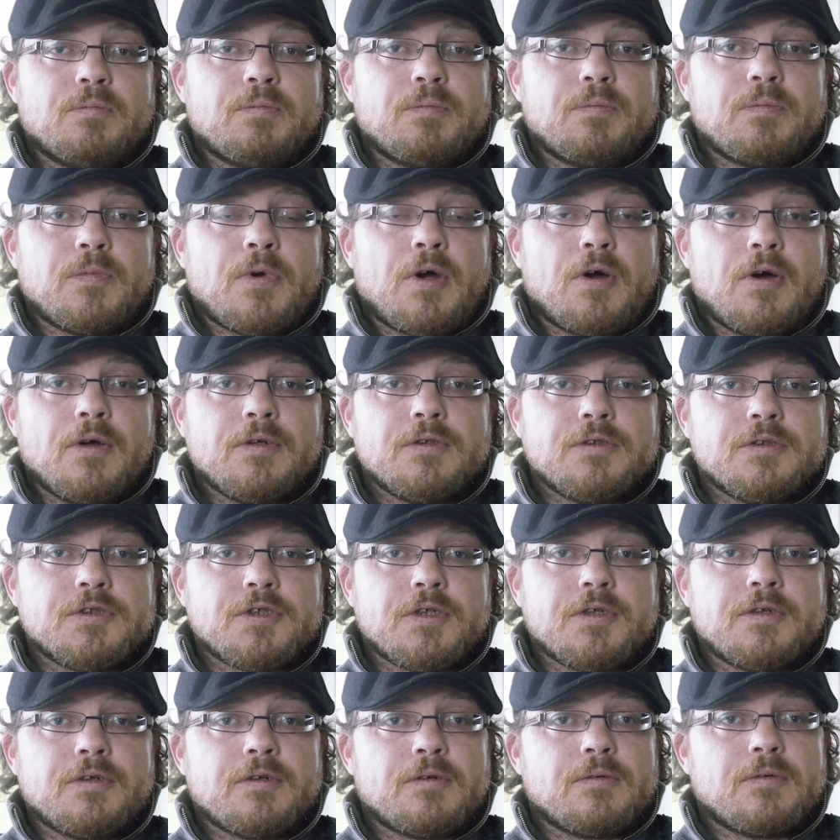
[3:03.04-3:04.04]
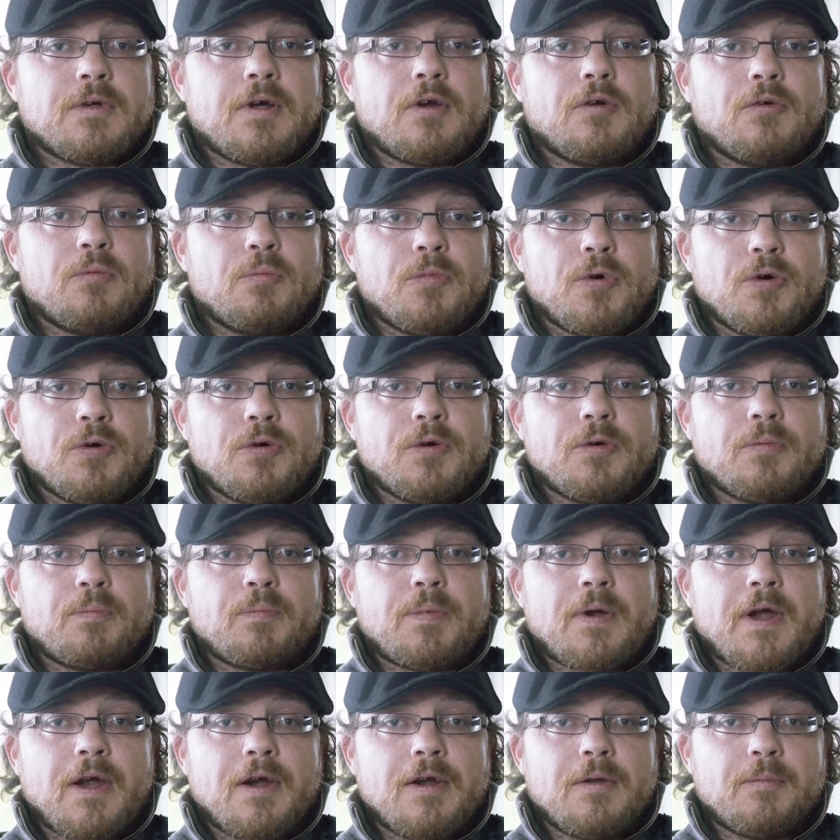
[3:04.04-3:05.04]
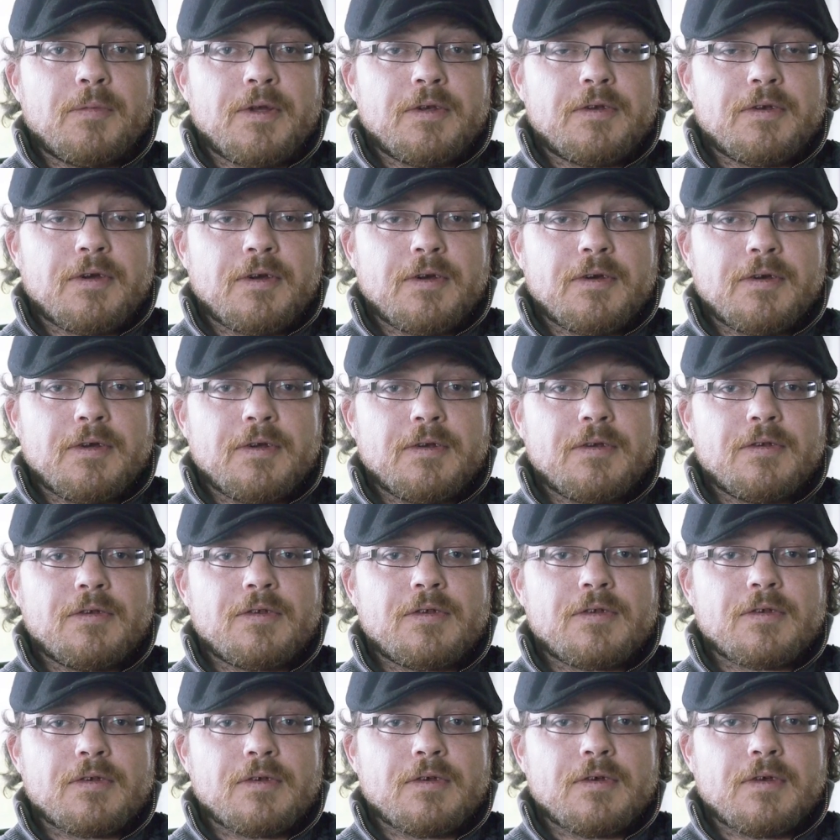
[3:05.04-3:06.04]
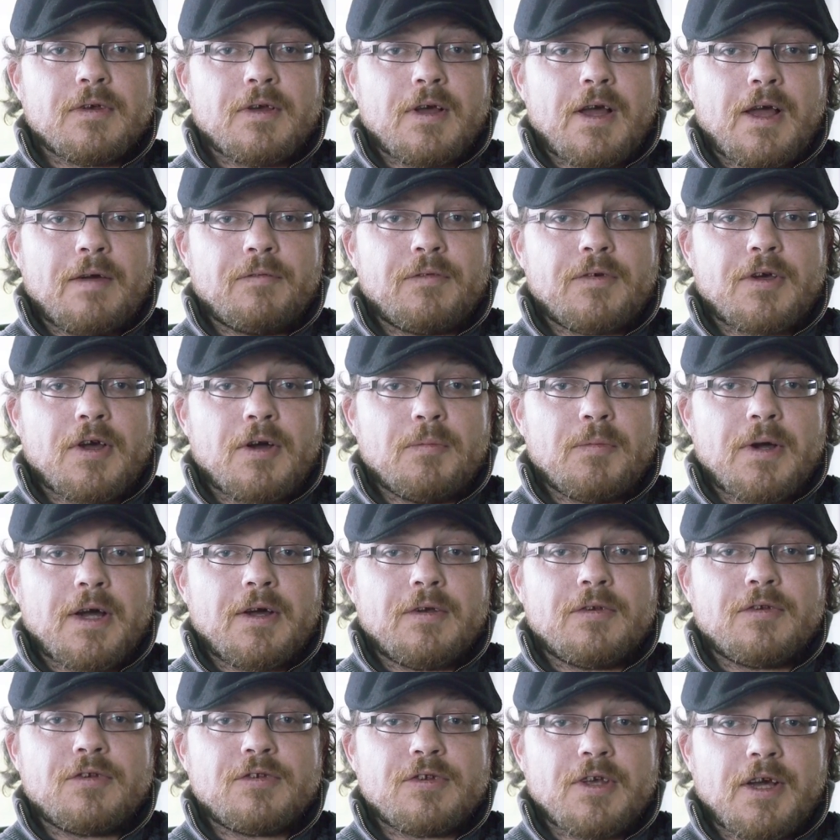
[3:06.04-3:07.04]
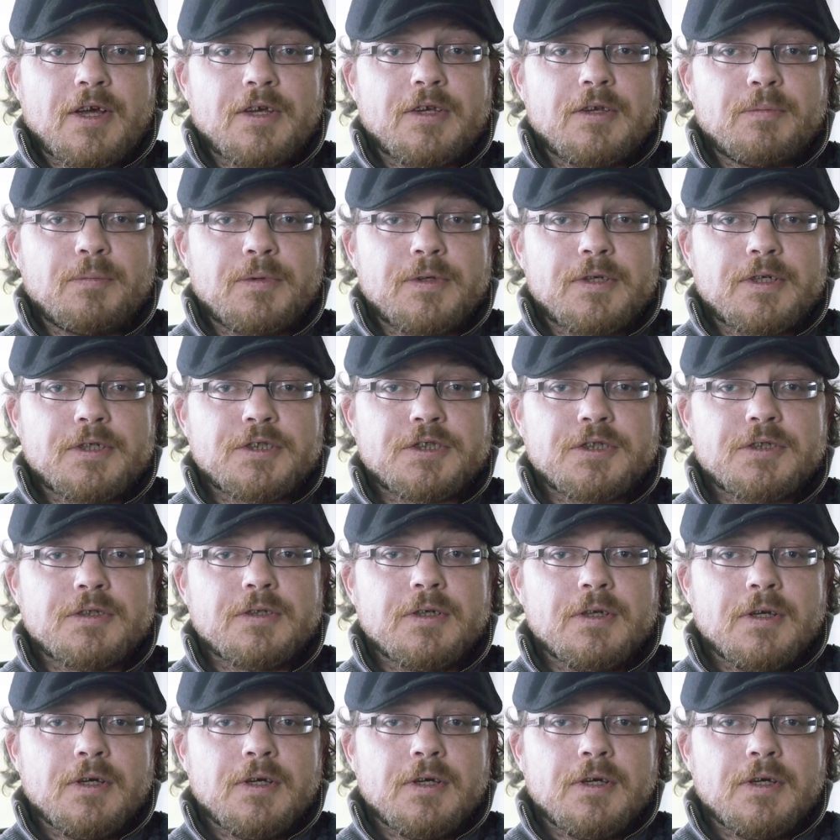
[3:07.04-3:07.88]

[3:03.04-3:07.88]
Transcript: 100 or more parliamentarians have come out and signed a petition